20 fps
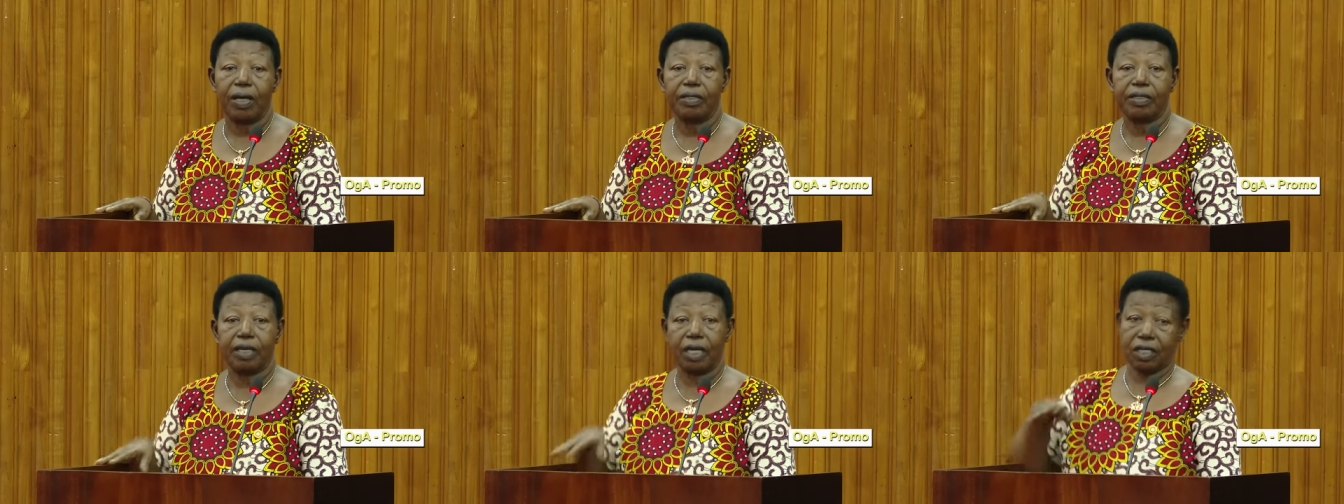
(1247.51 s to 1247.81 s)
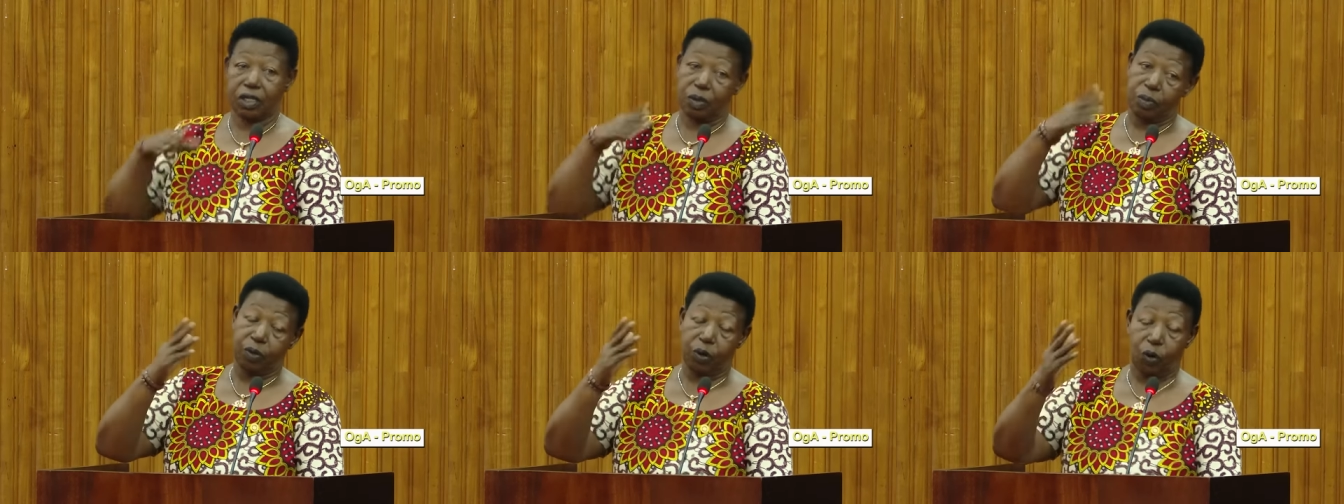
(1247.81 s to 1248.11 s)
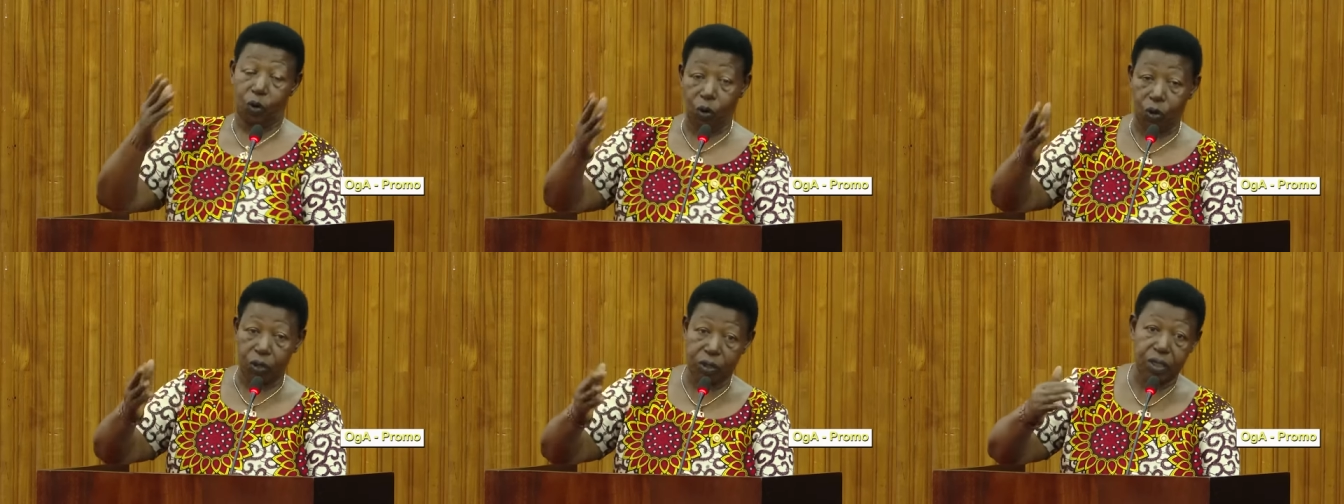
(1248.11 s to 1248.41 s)
just
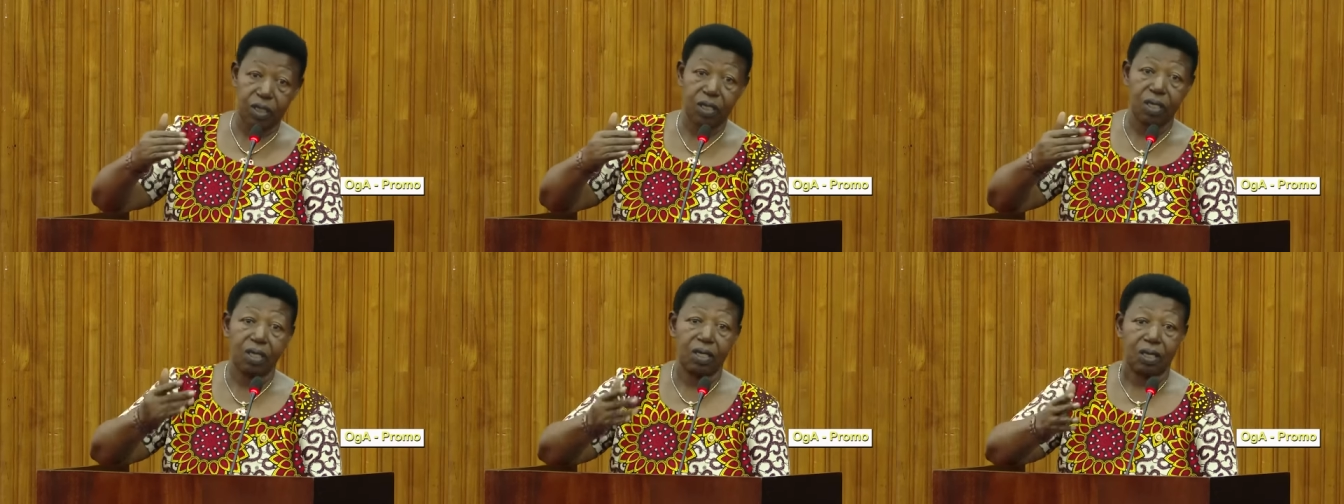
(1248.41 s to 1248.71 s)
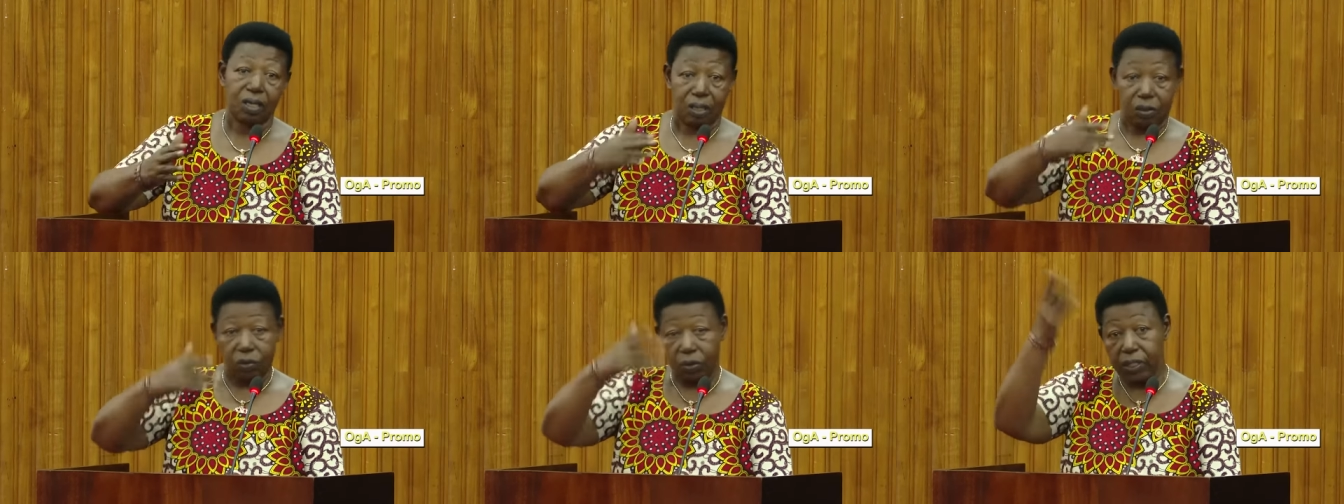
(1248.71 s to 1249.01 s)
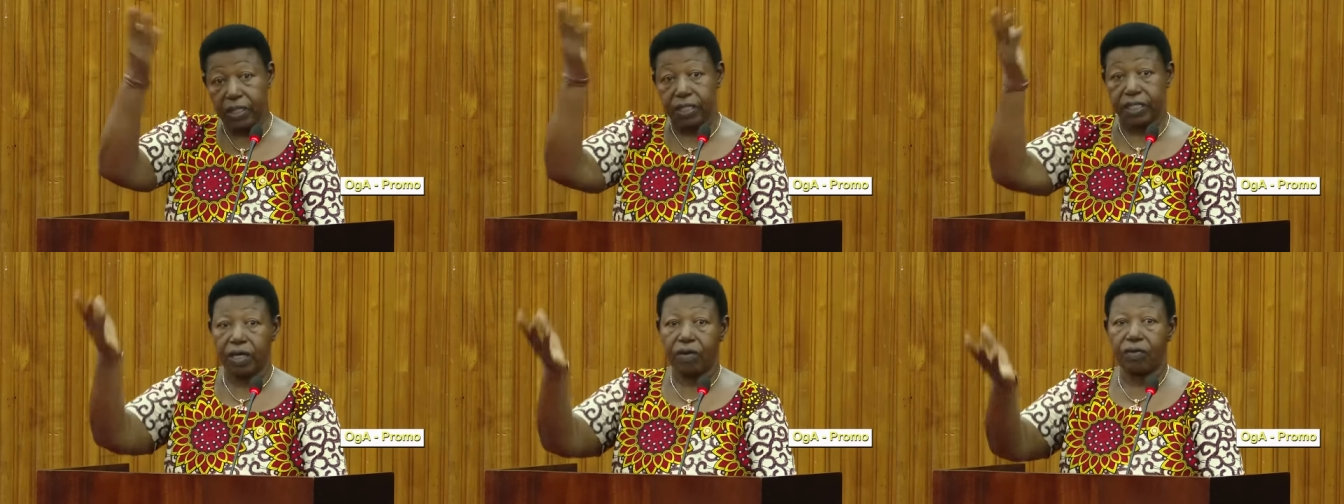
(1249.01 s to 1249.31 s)
because
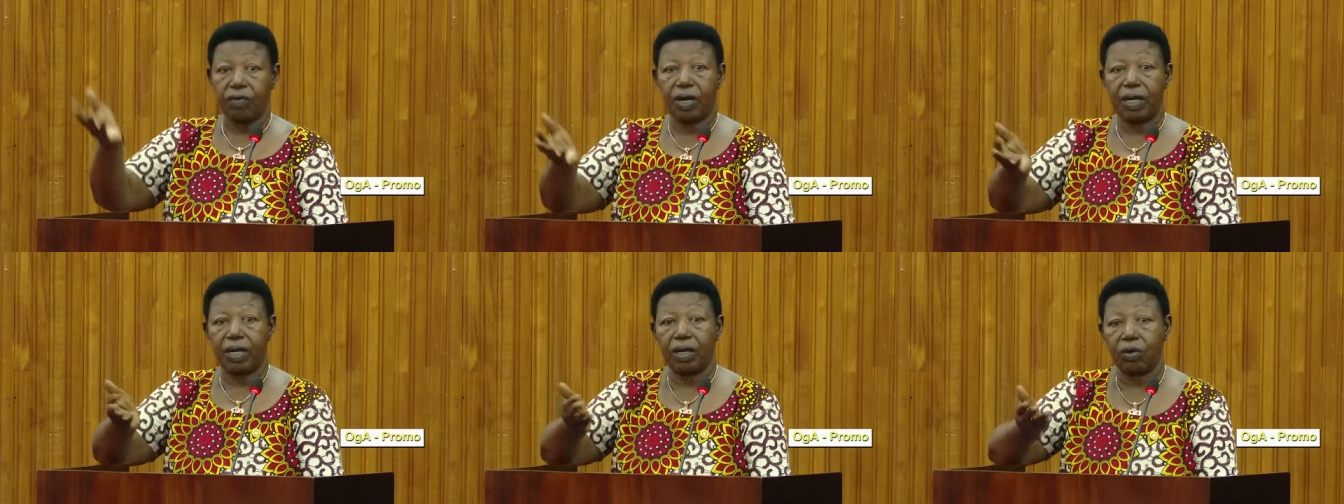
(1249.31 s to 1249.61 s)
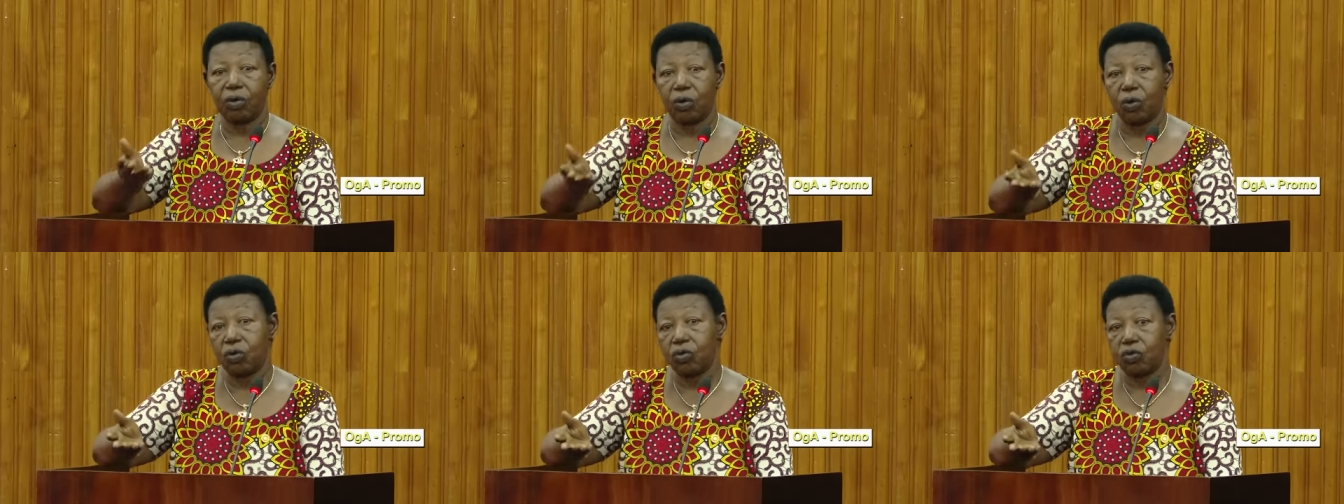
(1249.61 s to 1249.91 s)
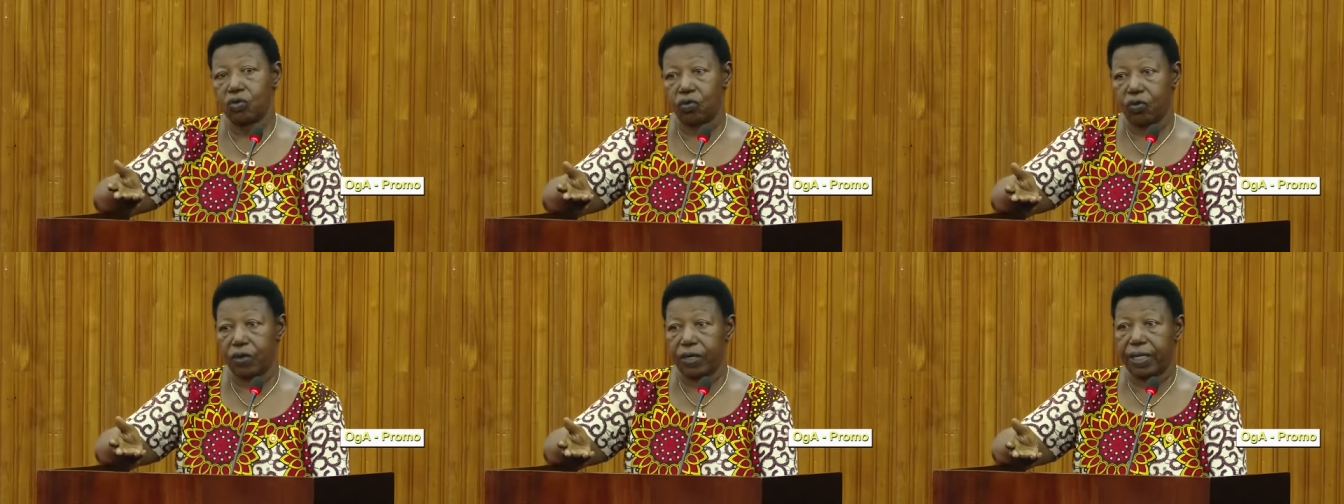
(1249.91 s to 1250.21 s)
we generally
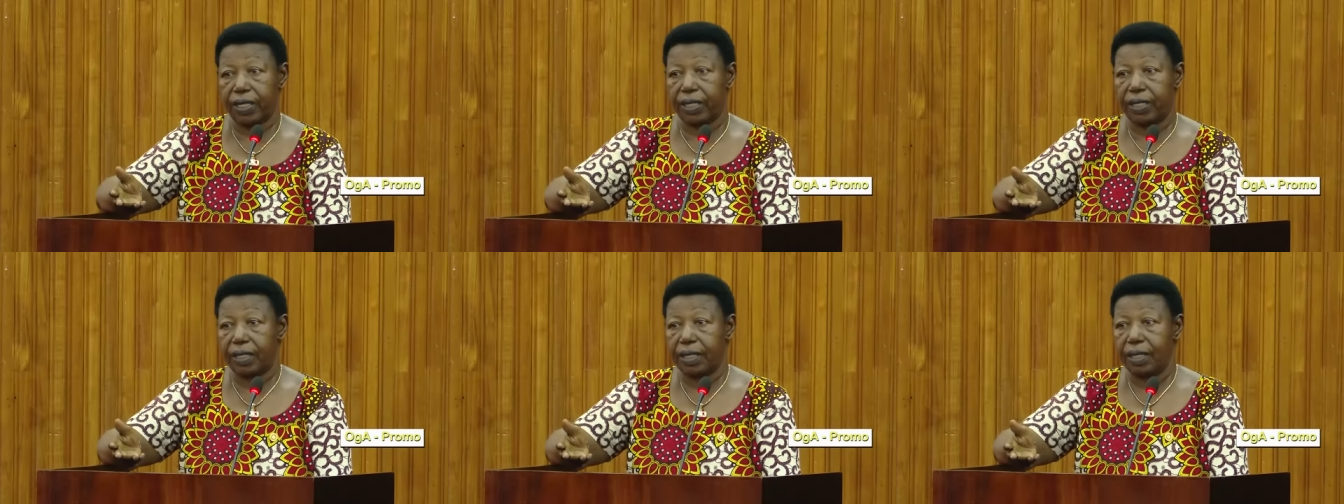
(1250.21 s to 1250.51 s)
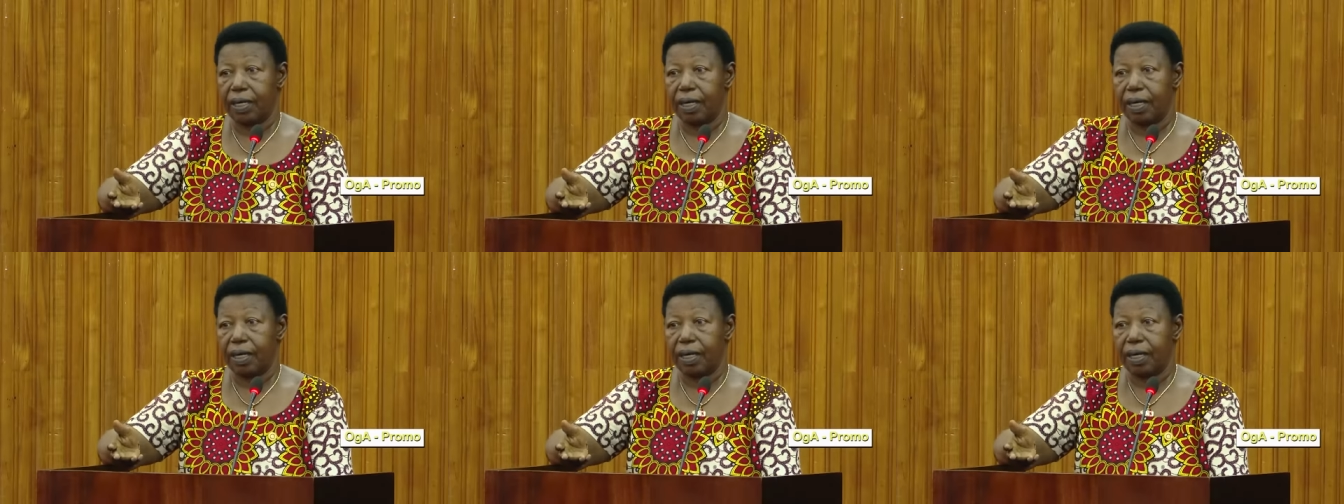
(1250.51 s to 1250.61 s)
don't read.